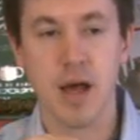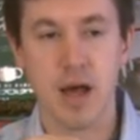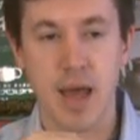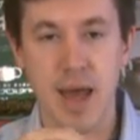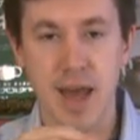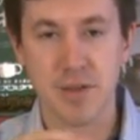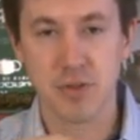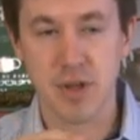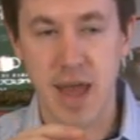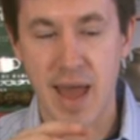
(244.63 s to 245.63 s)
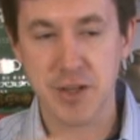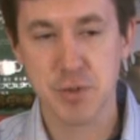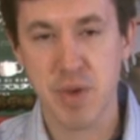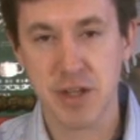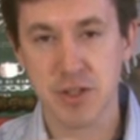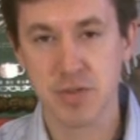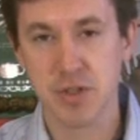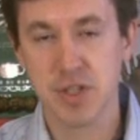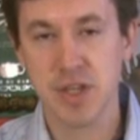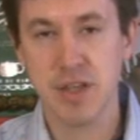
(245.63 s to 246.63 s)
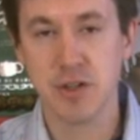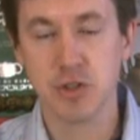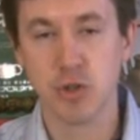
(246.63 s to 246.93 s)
and aspects of the tea that